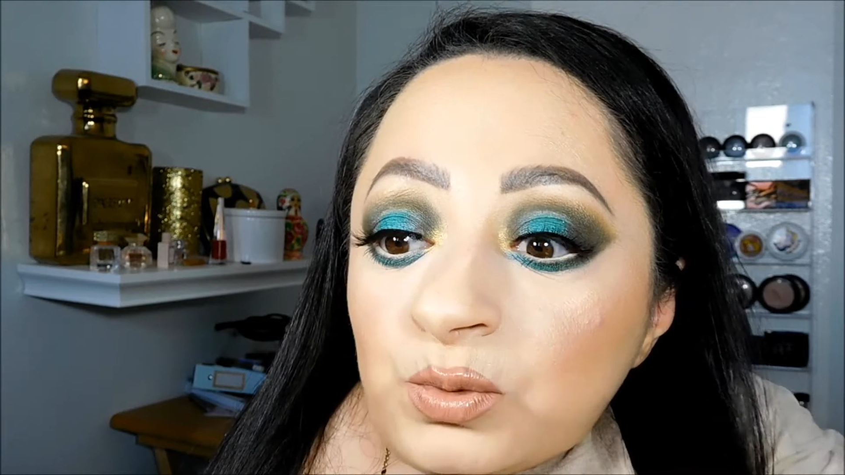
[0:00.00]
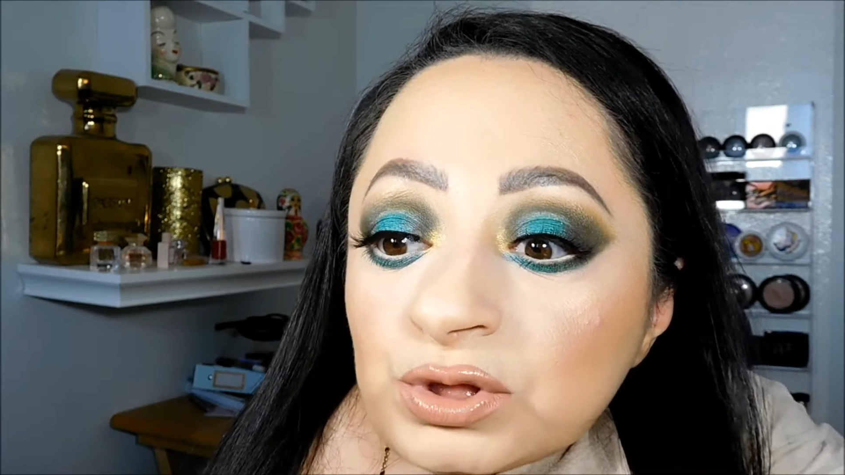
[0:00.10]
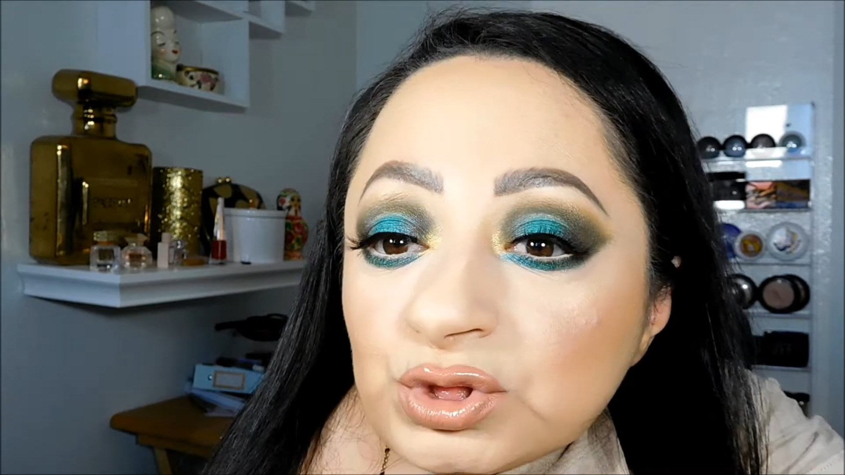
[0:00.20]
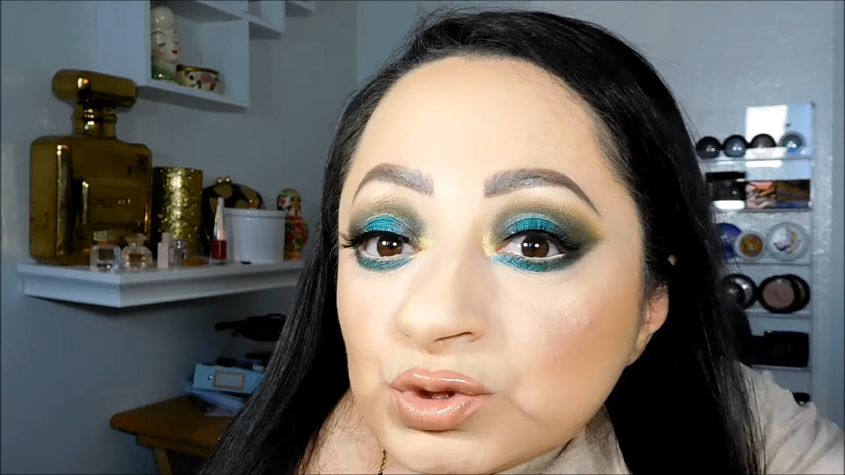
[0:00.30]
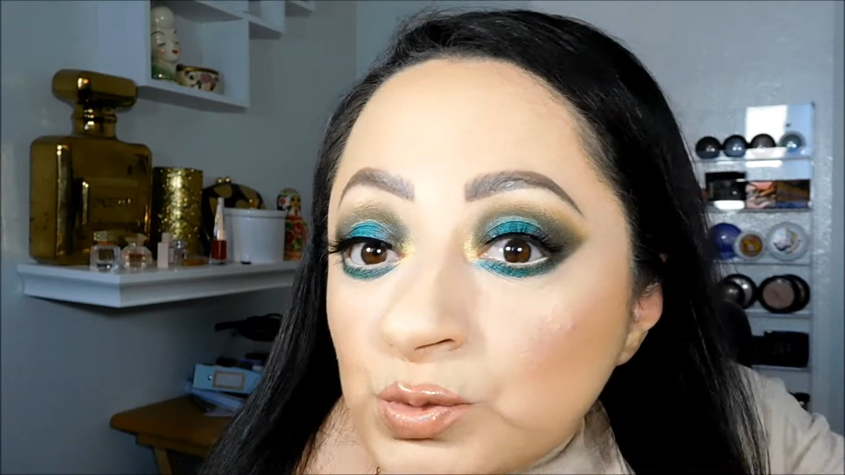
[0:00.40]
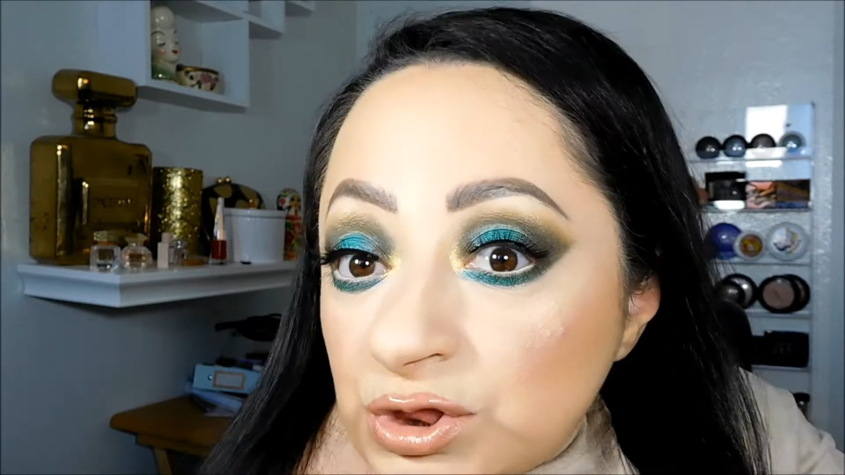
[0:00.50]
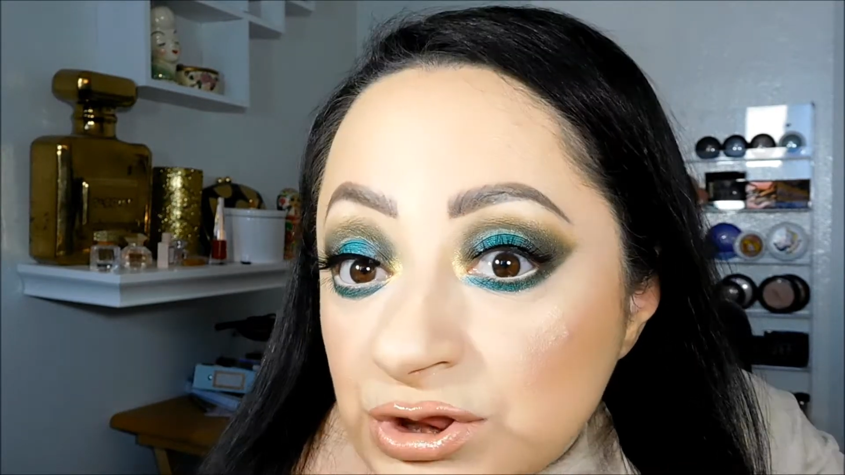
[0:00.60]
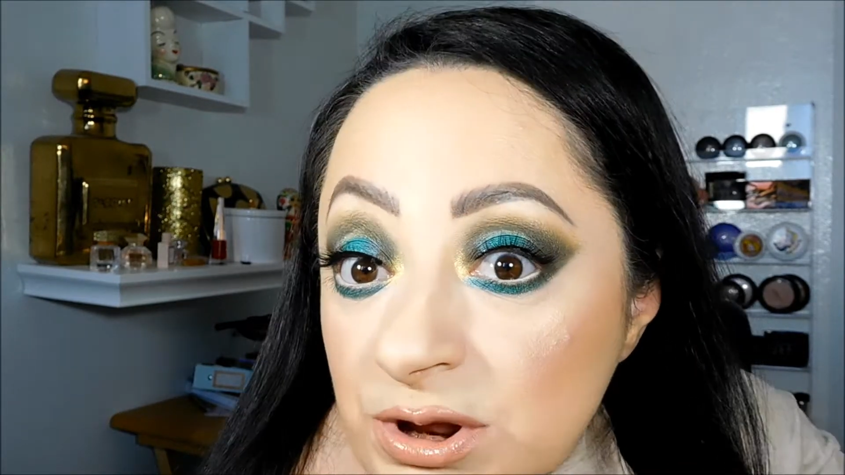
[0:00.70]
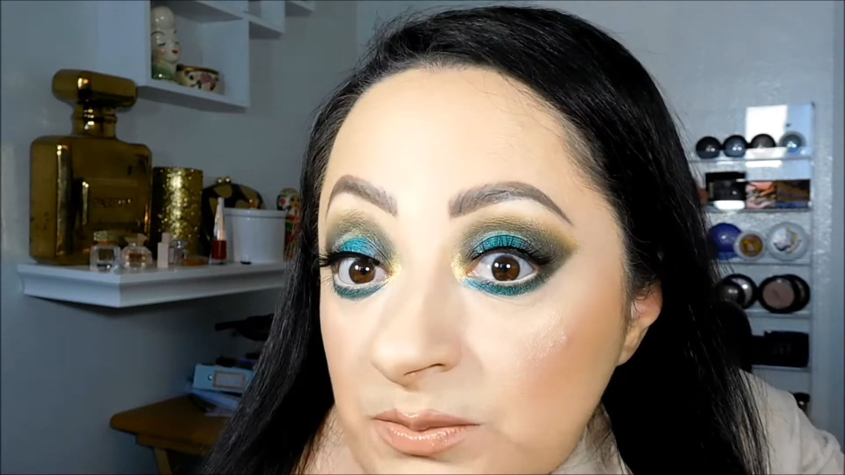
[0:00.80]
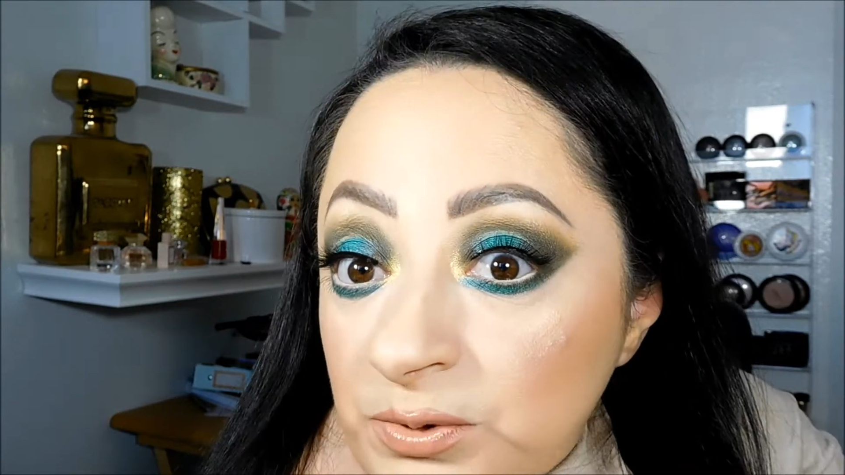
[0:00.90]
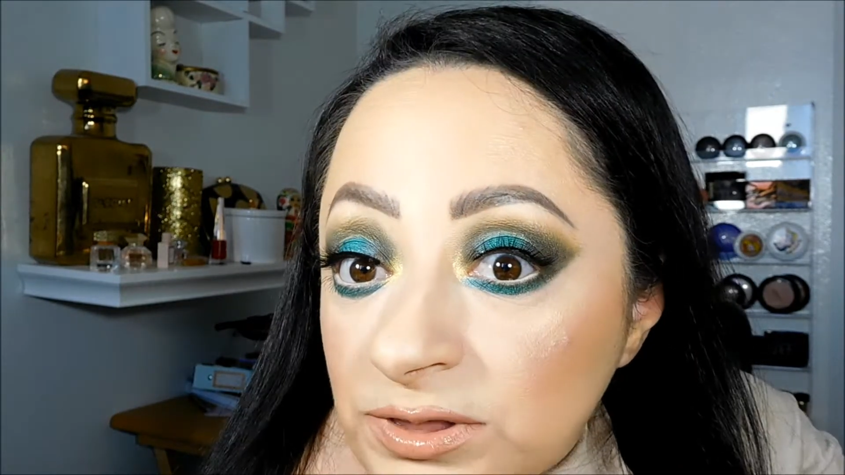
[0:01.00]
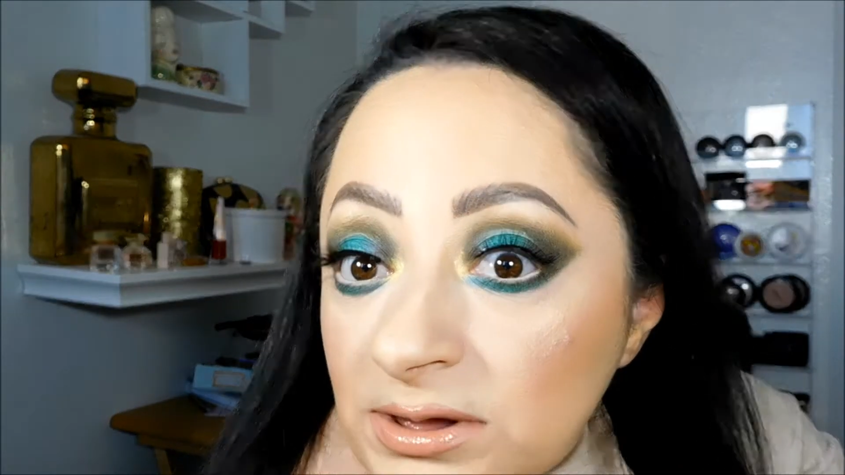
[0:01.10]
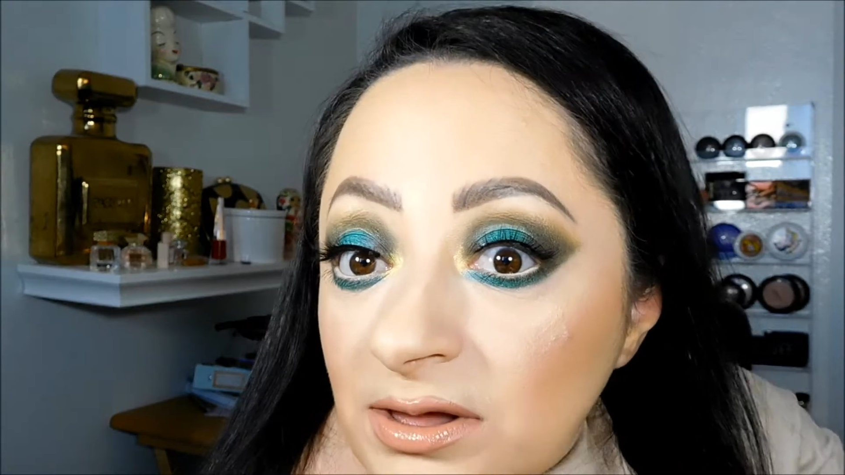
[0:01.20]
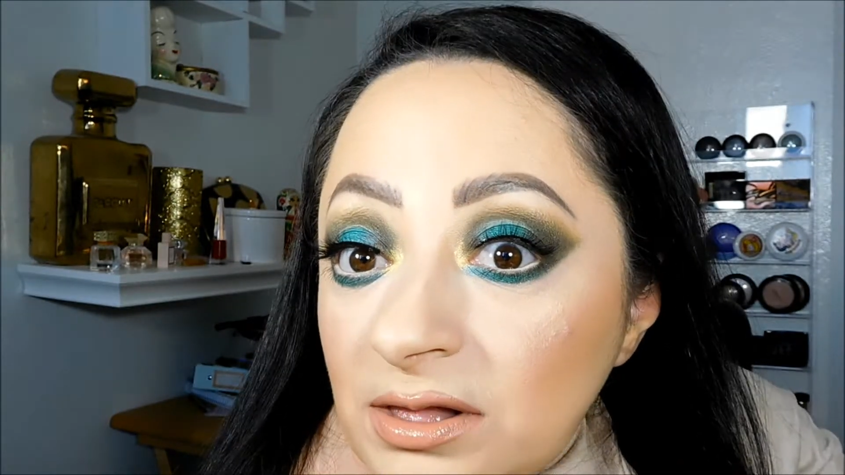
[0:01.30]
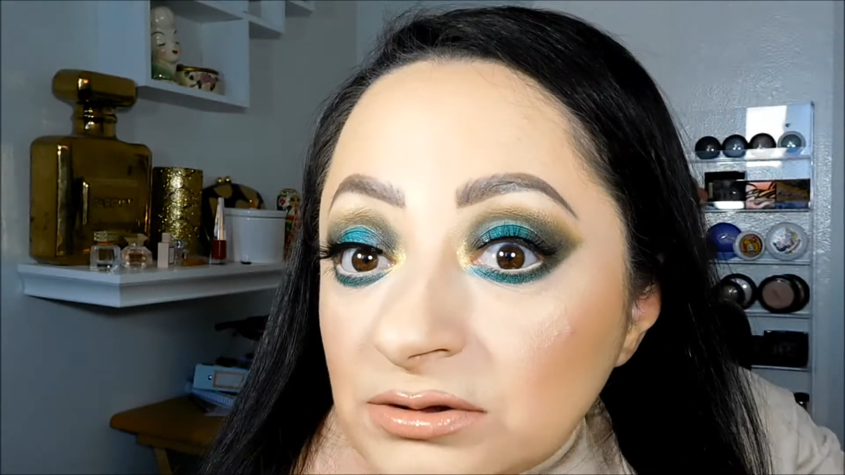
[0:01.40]
would switch it up with the
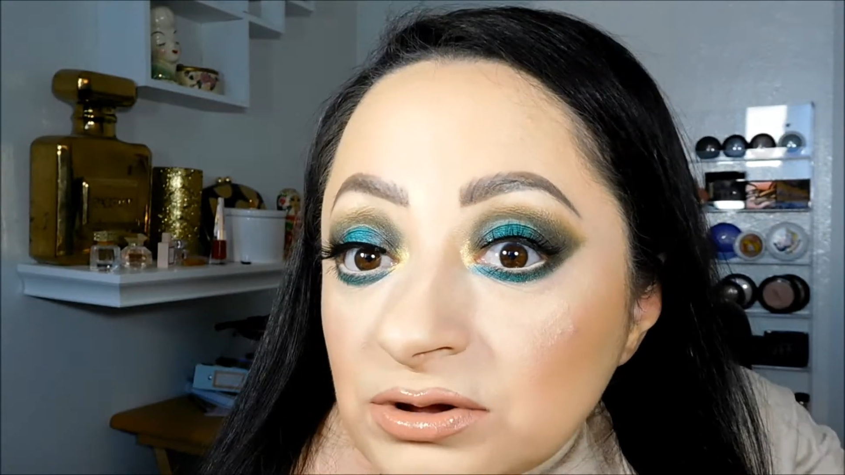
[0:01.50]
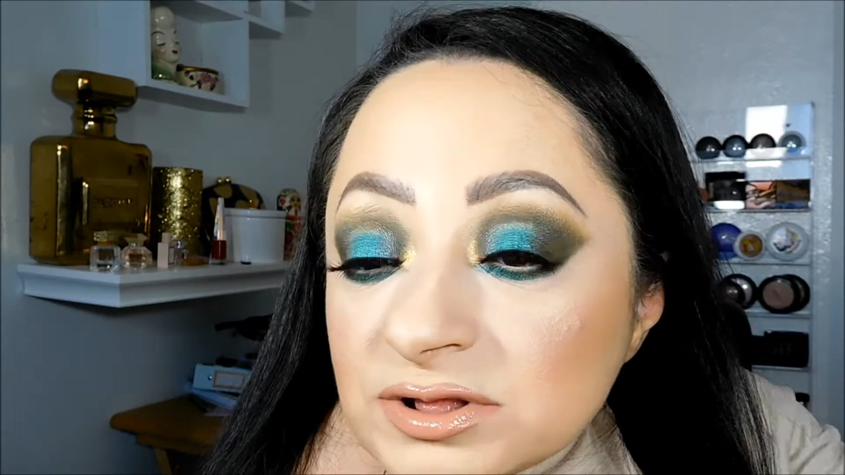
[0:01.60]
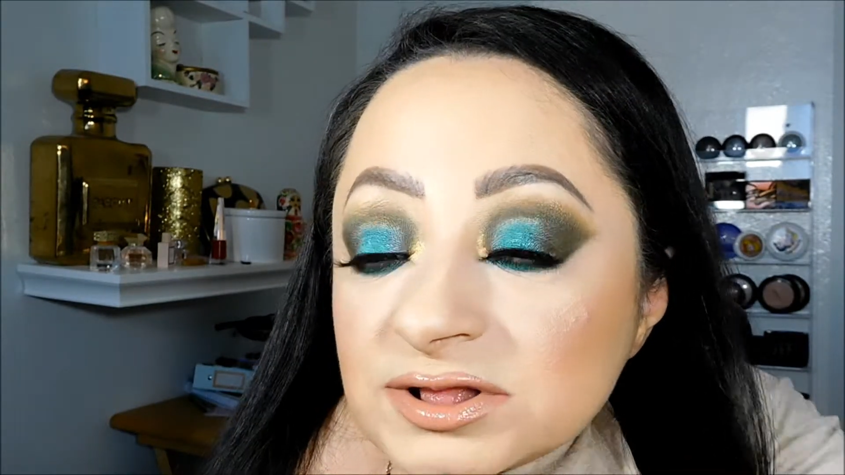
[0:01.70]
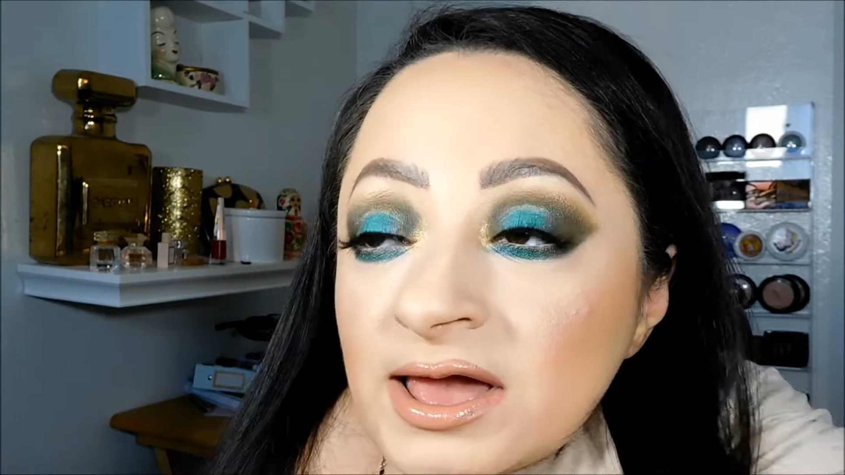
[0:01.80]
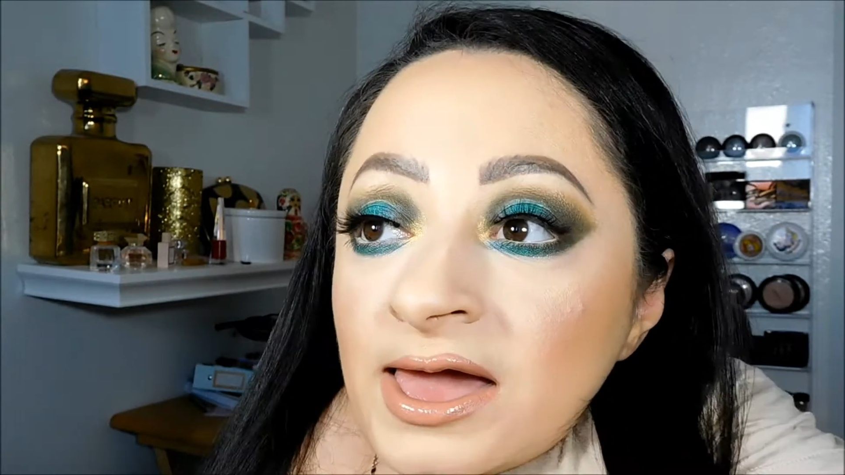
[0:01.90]
colors.